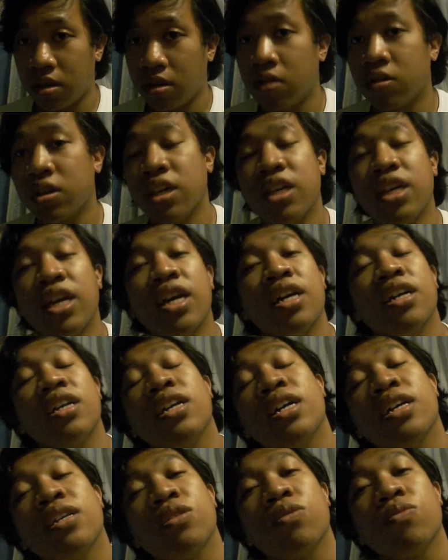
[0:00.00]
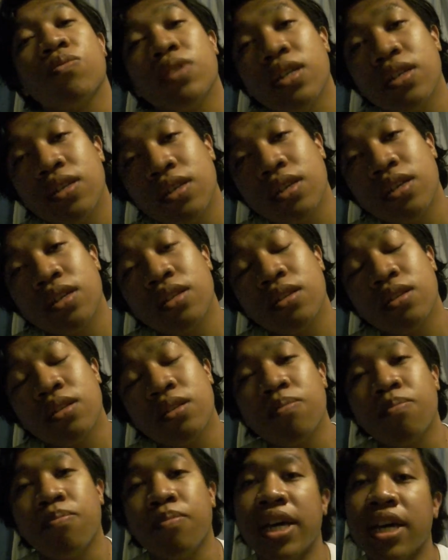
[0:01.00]
Okay, yeah, he has a reason.
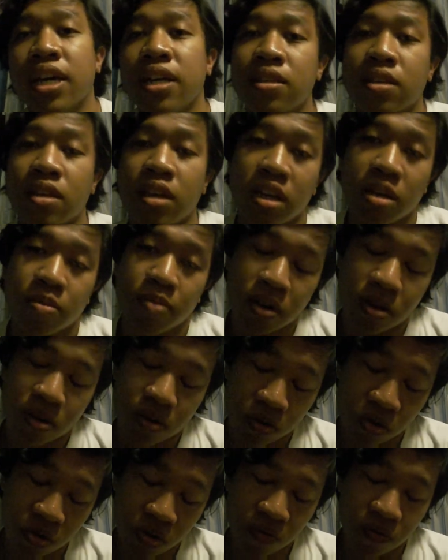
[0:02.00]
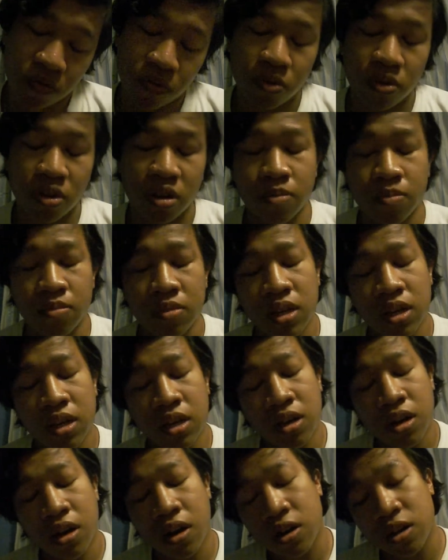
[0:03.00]
Megan's lying about her true form.
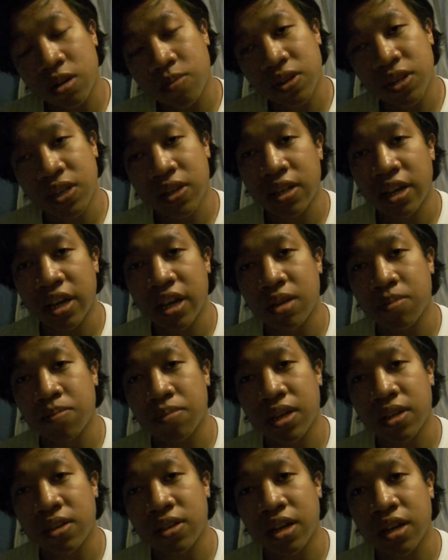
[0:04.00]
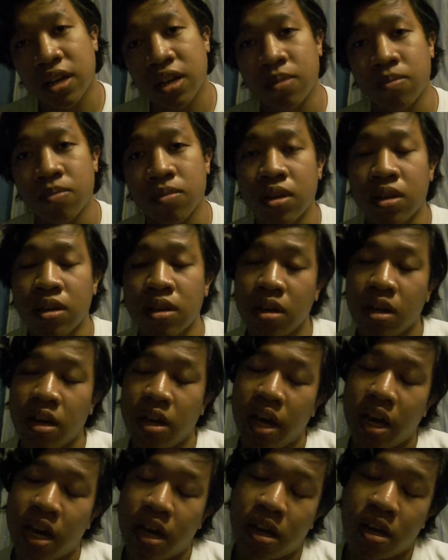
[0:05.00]
Artemis is lying big time.
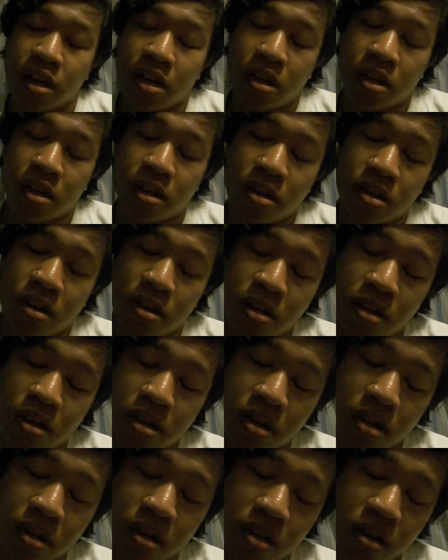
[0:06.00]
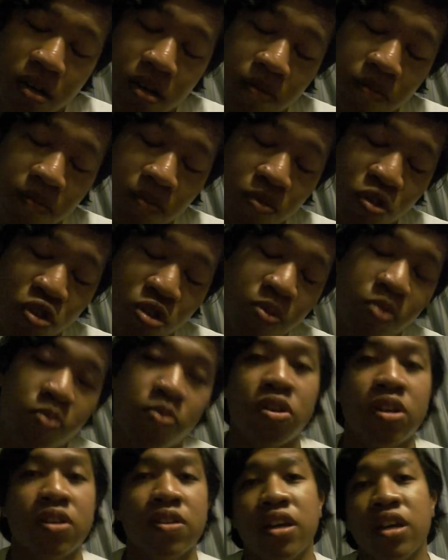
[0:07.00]
And
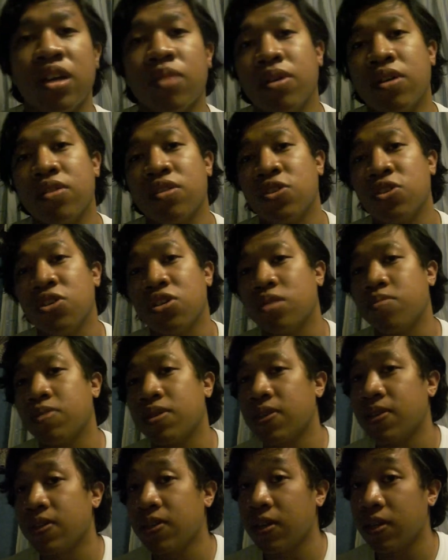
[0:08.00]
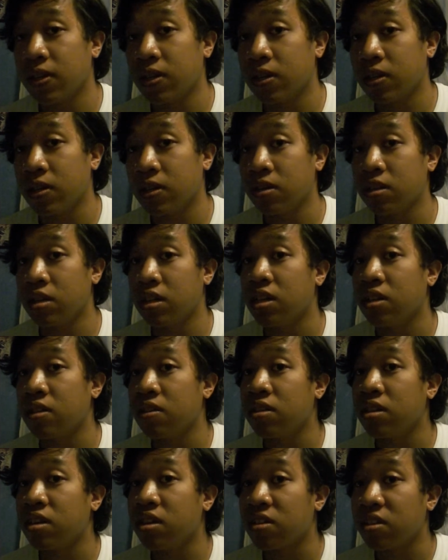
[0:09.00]
Superboy is lying about the shield. But still,
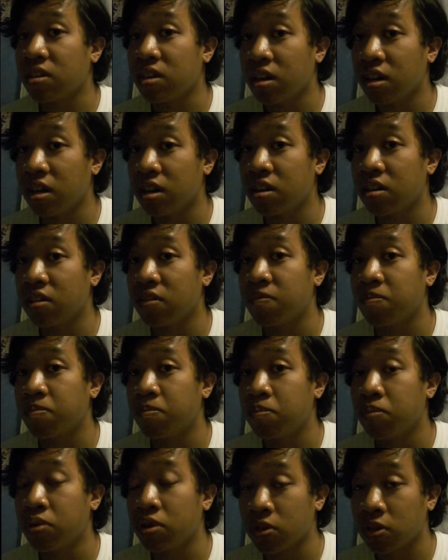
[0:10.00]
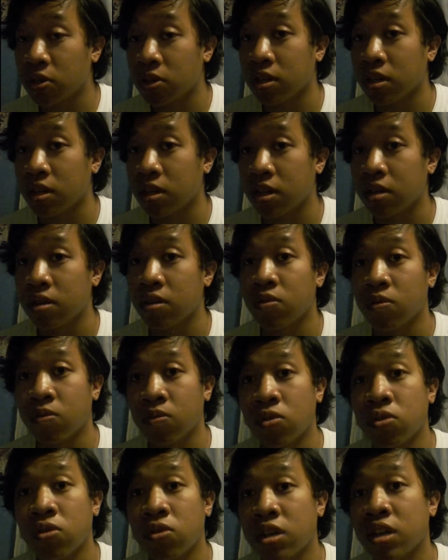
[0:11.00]
he's kind of pushing it.
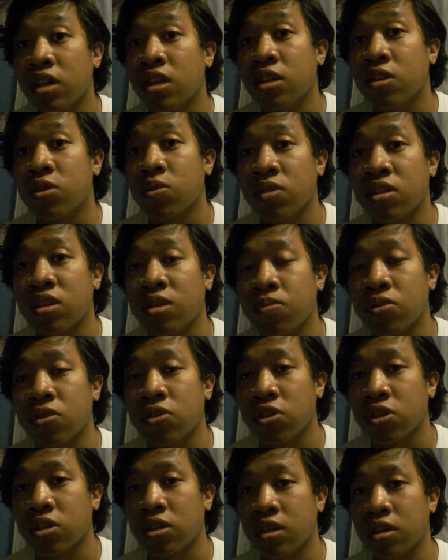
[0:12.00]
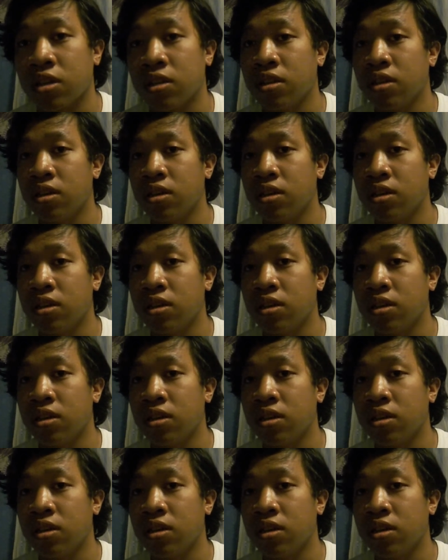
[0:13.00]
Roy is really pushing it.